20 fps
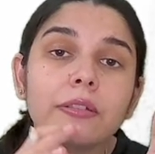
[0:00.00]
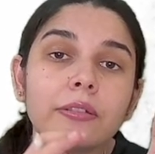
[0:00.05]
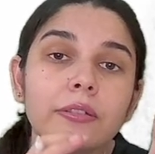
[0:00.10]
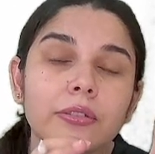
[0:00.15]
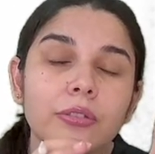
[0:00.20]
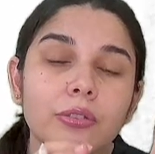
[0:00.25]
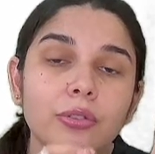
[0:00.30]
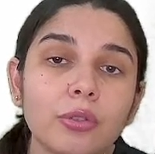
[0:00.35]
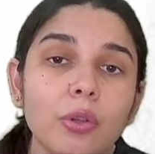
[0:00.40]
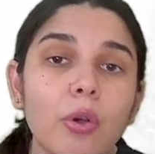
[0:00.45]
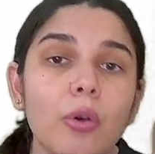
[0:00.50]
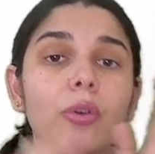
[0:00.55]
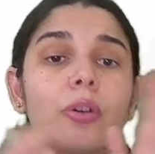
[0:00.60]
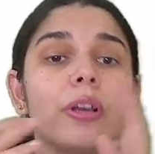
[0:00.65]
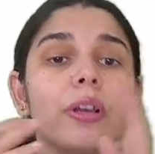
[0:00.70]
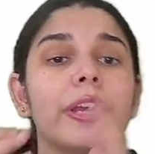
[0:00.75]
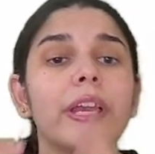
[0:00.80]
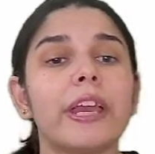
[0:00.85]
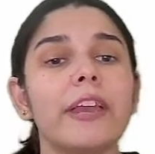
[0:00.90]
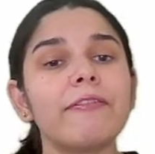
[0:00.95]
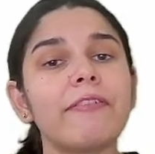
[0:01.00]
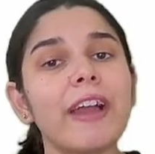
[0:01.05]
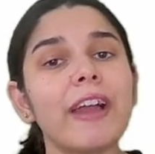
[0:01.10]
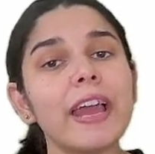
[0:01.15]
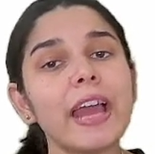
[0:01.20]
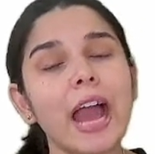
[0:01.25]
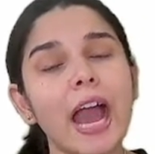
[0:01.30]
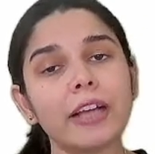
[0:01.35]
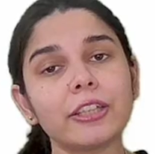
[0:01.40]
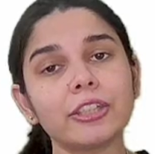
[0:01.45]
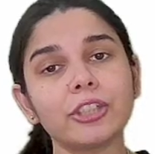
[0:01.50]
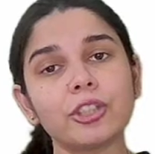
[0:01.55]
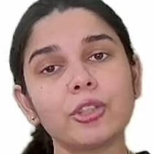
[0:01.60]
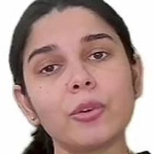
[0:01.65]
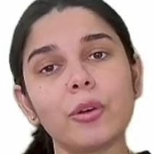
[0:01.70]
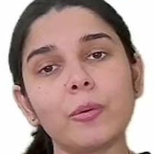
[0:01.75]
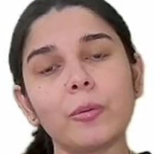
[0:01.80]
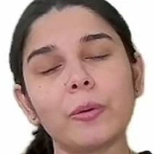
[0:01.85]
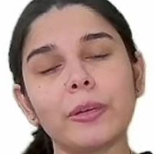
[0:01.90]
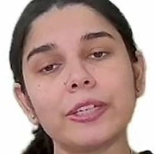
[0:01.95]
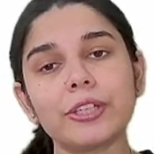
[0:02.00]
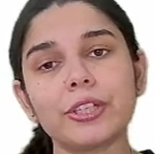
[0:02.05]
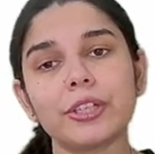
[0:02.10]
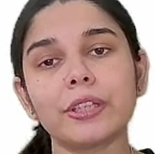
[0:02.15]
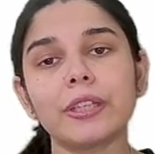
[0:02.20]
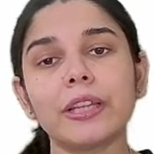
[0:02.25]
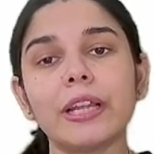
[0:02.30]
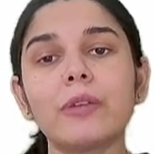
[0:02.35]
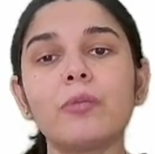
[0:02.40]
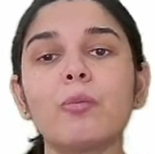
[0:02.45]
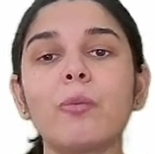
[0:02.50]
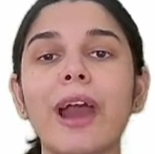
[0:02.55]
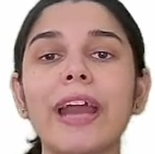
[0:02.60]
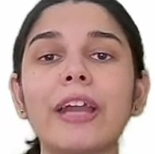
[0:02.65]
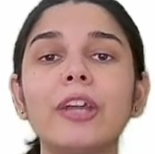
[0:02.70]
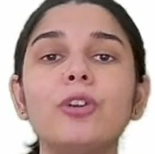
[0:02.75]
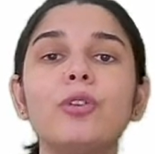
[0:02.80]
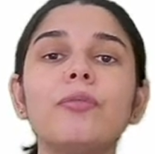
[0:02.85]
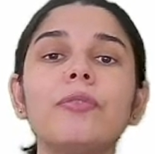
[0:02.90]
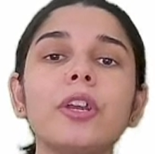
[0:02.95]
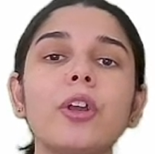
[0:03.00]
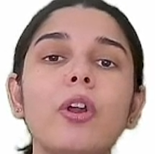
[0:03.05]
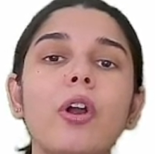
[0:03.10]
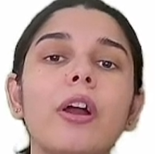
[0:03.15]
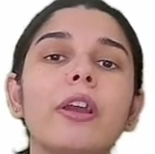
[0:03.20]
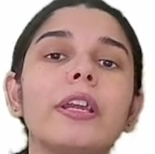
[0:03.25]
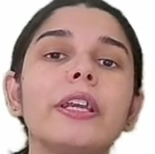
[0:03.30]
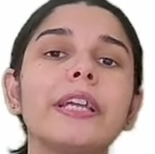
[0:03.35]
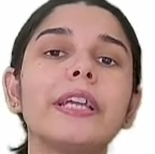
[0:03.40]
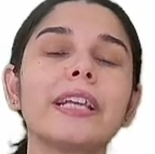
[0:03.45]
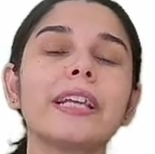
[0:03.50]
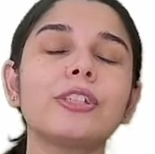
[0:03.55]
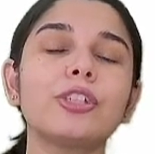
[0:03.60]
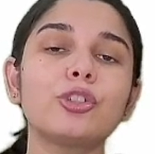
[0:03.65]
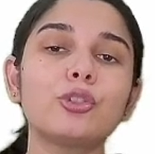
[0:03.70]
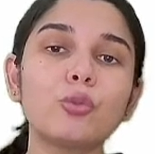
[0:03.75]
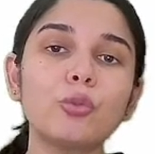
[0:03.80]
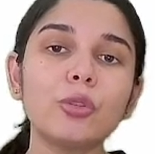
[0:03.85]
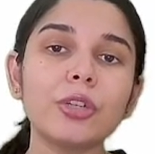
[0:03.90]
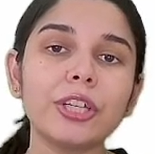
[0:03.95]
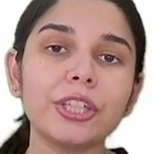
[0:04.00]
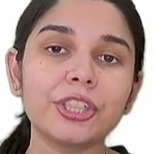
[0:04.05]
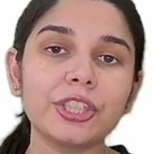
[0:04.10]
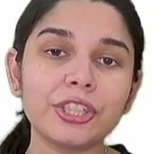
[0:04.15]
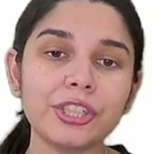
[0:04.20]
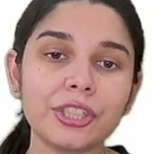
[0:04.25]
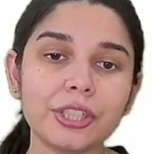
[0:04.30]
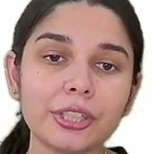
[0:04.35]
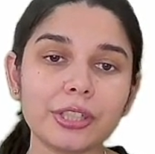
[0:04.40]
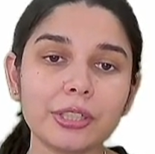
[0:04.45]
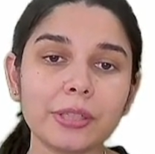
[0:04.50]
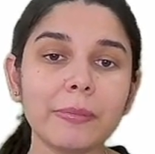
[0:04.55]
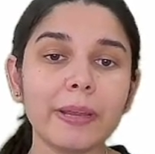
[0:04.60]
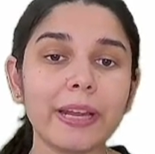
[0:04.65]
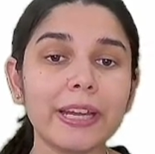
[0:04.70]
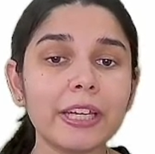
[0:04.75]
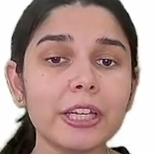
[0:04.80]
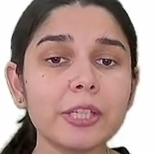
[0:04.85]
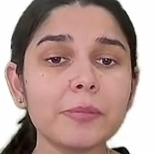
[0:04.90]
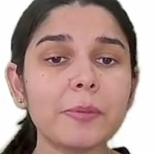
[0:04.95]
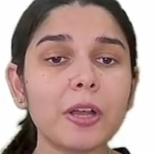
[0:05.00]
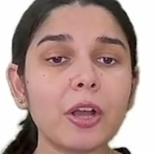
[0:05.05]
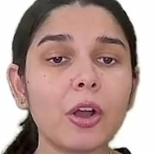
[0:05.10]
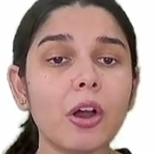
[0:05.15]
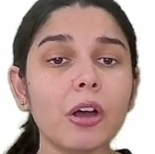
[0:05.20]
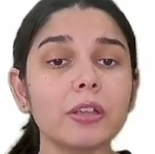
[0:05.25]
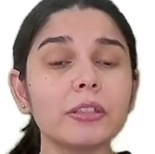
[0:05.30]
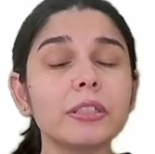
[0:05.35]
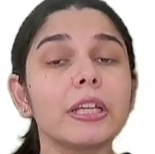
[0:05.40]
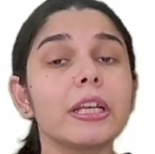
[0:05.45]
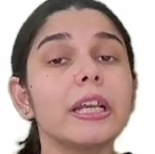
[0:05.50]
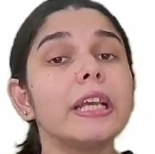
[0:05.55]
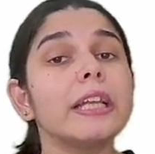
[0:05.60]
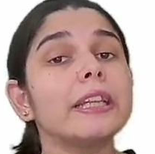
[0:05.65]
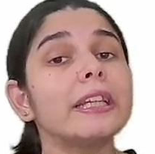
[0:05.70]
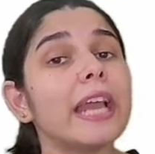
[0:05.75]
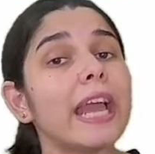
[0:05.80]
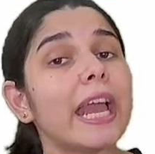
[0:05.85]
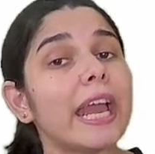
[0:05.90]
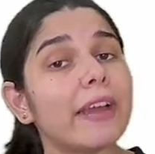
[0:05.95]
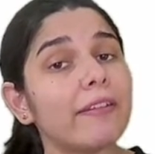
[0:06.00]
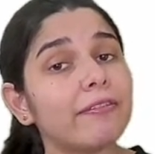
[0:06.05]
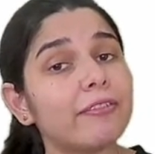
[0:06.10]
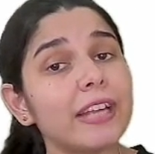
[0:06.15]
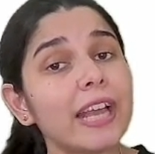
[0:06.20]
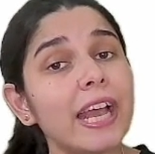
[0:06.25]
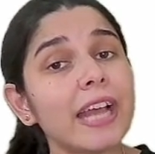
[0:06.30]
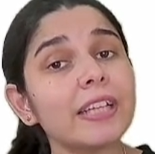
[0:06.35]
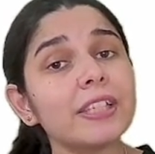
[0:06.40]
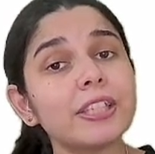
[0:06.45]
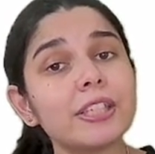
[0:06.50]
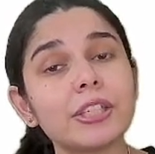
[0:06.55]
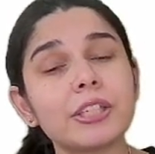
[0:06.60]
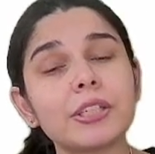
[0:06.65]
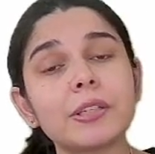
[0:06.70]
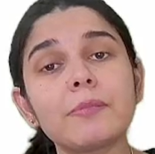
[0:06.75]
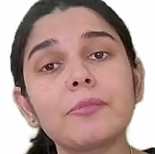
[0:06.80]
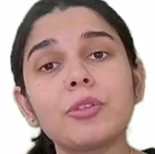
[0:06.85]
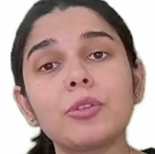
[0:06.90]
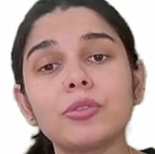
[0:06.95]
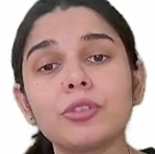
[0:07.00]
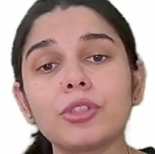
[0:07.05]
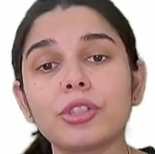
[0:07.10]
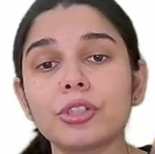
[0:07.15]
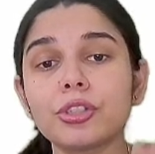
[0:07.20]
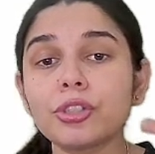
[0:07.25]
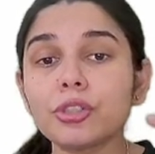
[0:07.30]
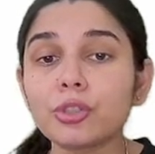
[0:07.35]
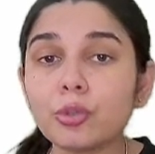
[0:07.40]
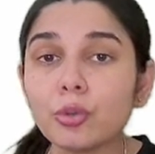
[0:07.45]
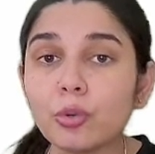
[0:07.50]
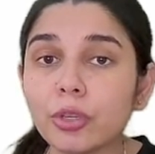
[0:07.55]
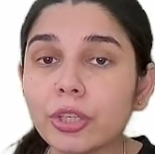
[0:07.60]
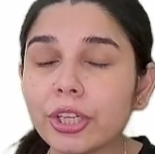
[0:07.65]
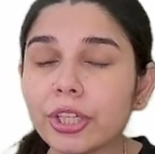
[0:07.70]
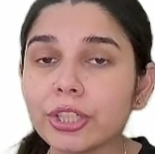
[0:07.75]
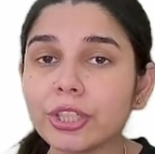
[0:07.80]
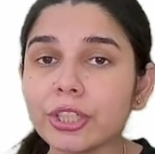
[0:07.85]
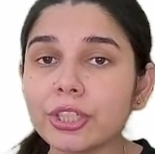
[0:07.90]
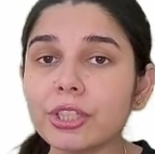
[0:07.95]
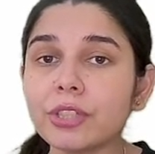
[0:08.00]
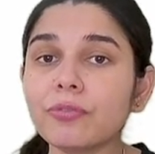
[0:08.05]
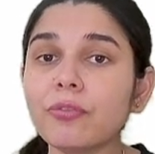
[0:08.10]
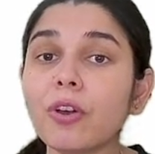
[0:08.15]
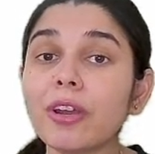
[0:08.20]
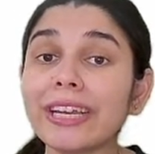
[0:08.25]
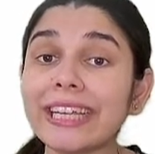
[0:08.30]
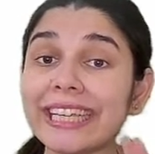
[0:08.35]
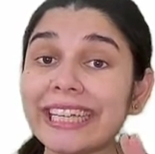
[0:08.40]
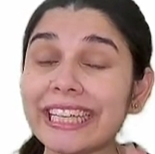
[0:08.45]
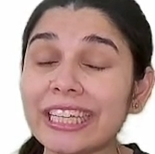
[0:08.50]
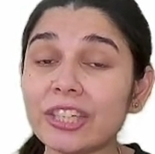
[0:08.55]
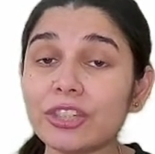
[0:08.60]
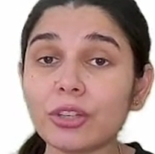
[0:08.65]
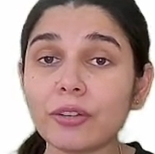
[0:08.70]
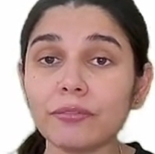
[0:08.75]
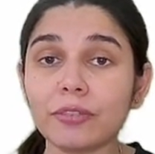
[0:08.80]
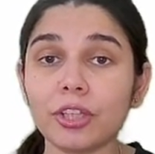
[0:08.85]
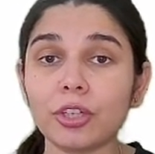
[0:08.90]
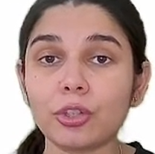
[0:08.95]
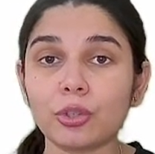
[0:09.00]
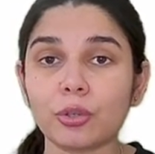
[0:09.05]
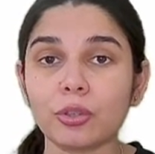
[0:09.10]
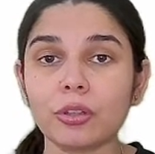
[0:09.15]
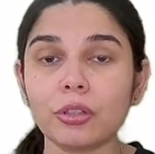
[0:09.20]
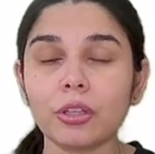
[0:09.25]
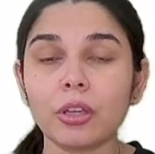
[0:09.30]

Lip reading: So if I ask you a question that why do we call it as two-digit system, it is because the FDI system uses two digits for each of the tooth.